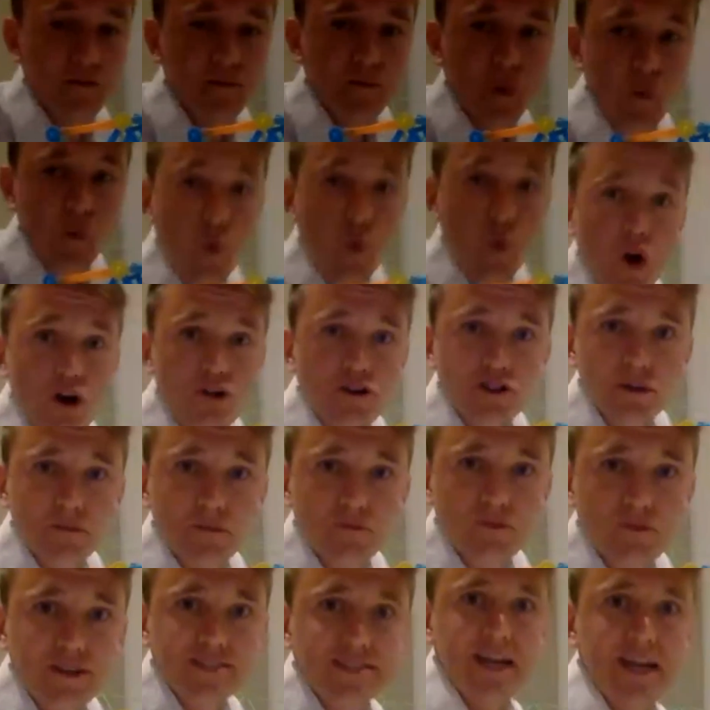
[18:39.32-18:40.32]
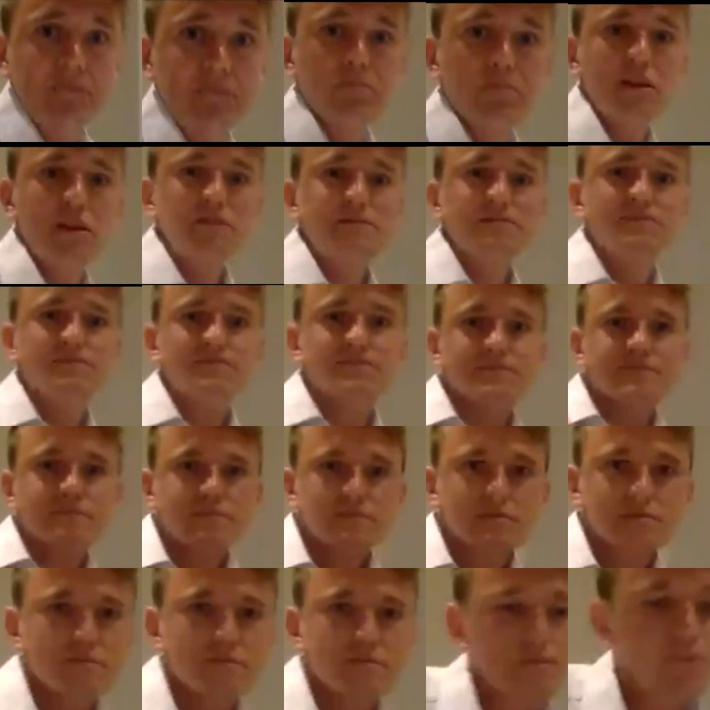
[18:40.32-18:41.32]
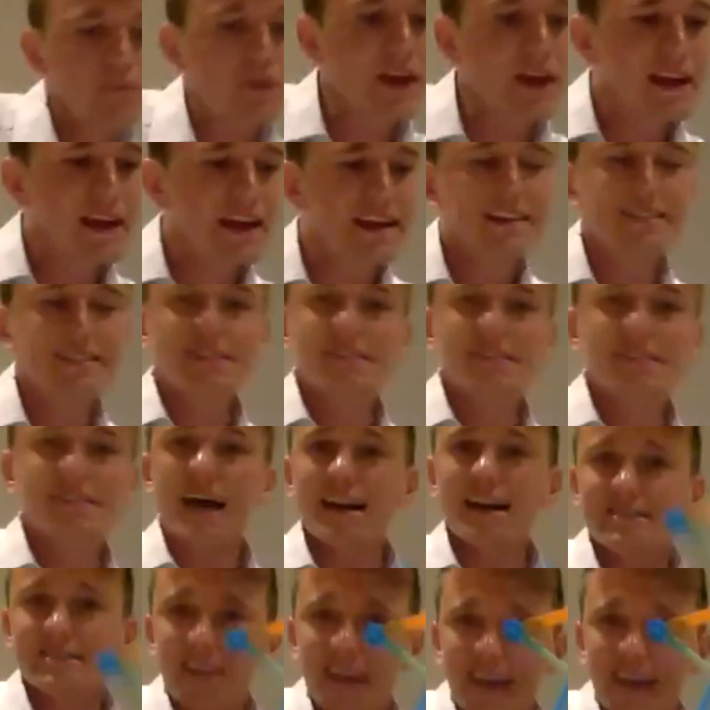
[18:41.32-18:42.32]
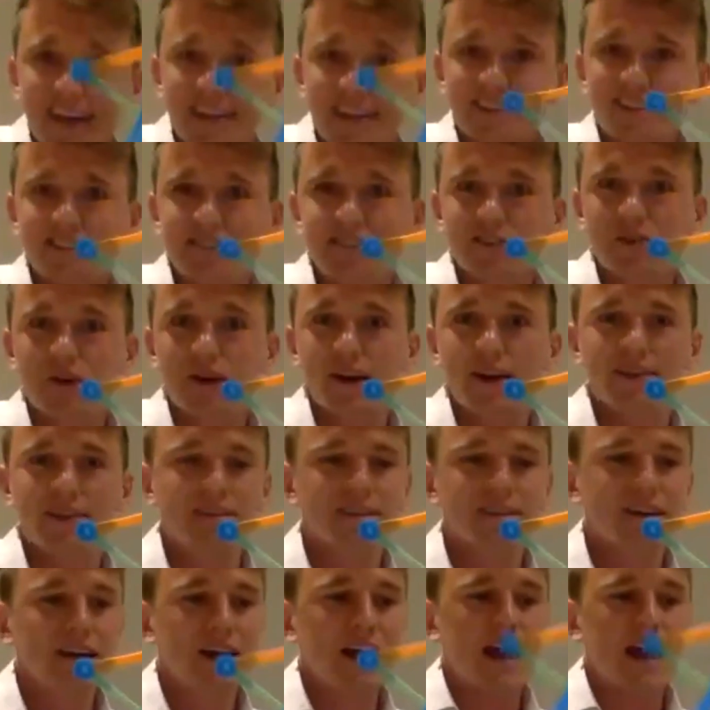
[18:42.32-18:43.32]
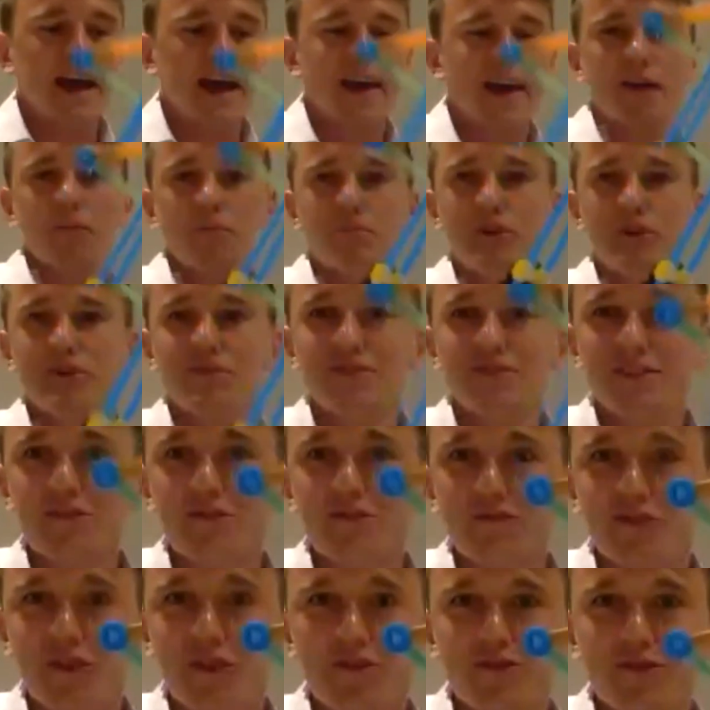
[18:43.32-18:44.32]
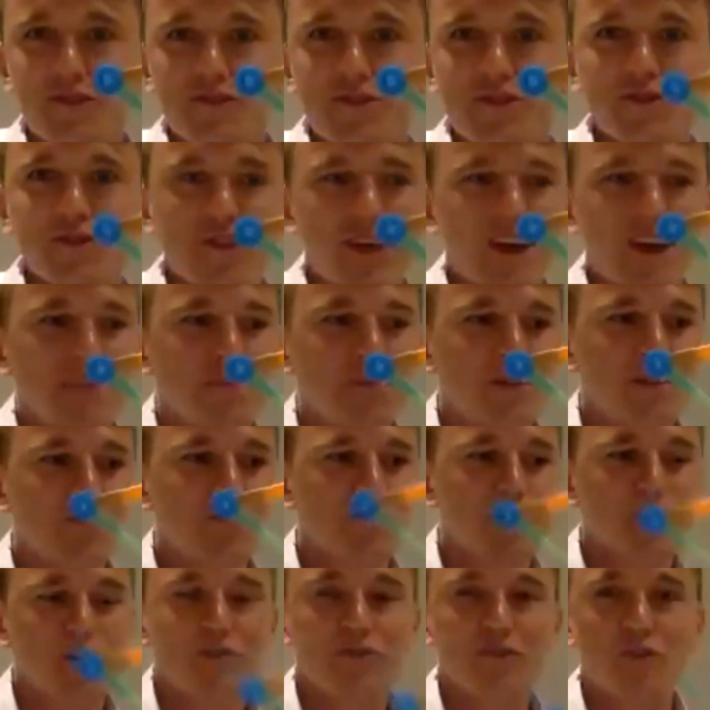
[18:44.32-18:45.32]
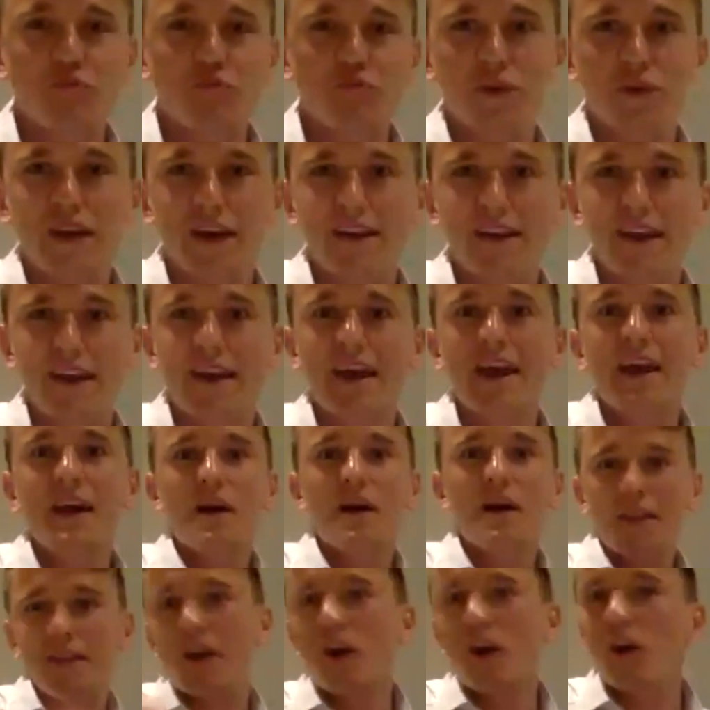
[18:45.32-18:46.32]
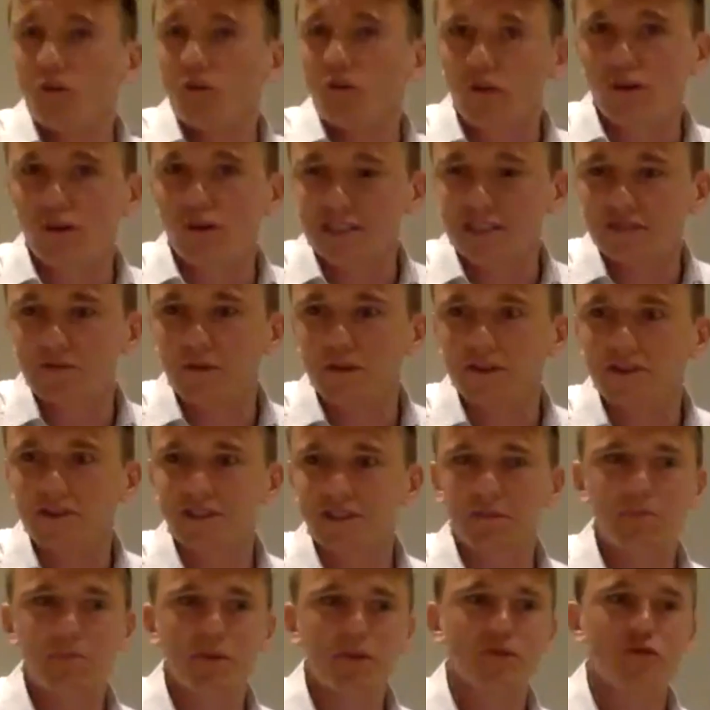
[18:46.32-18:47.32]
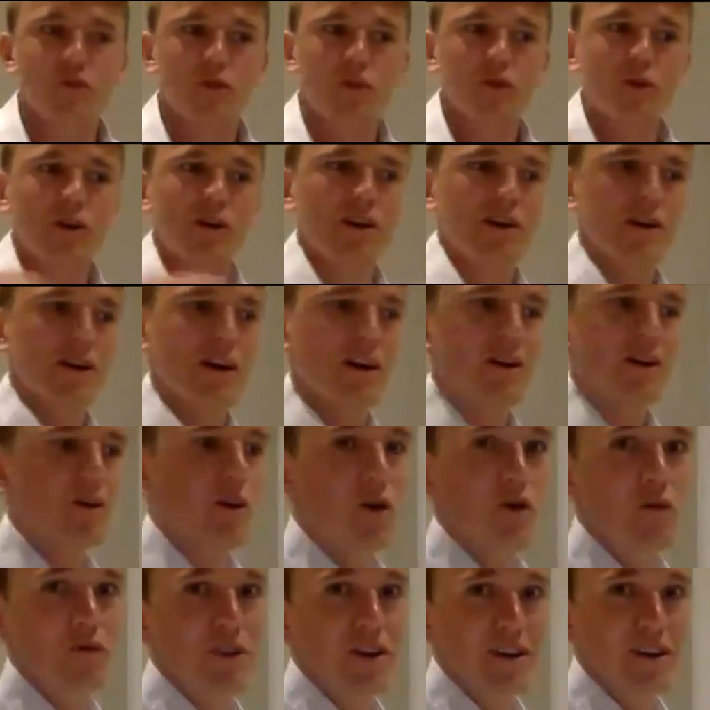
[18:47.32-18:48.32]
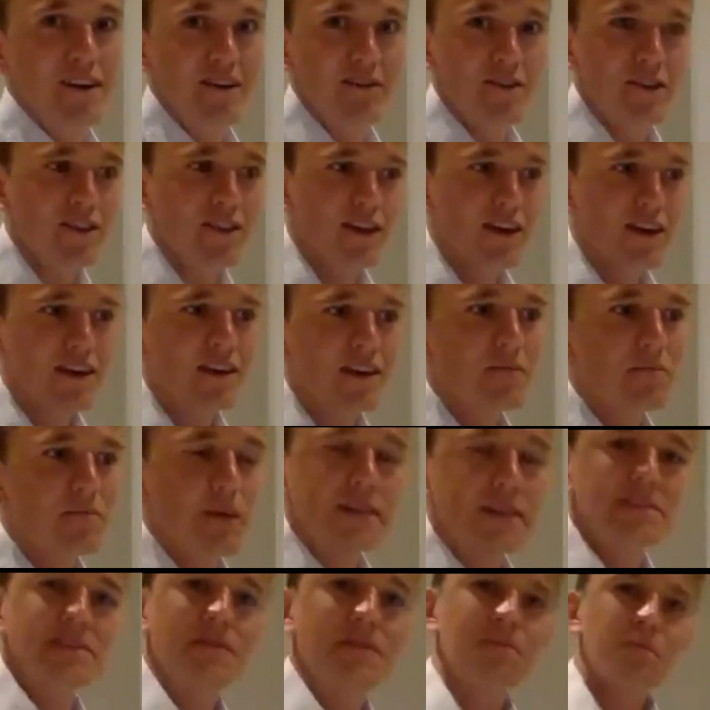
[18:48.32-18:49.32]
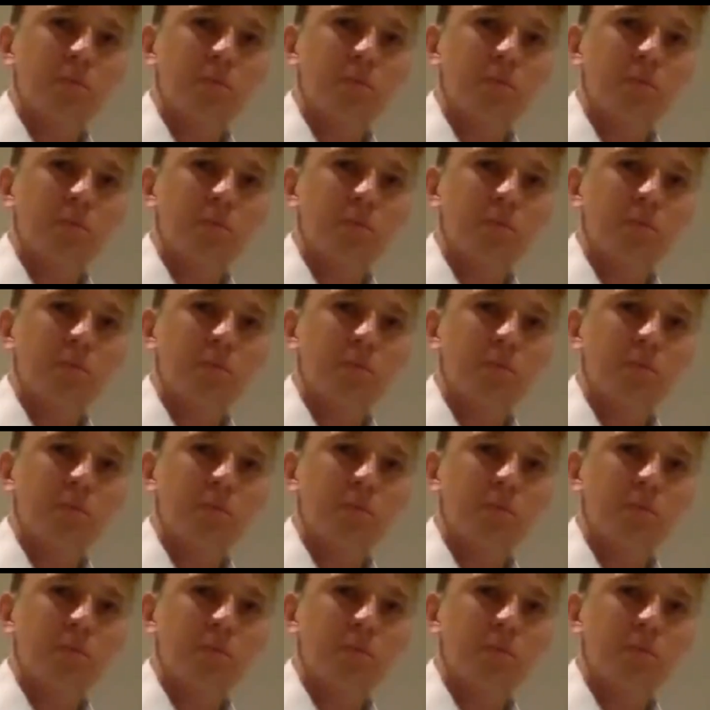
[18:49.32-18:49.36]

workshop, for example, is that I take this crane and I put it in front of the table in front of me. And then, of course, this was before COVID and everything, but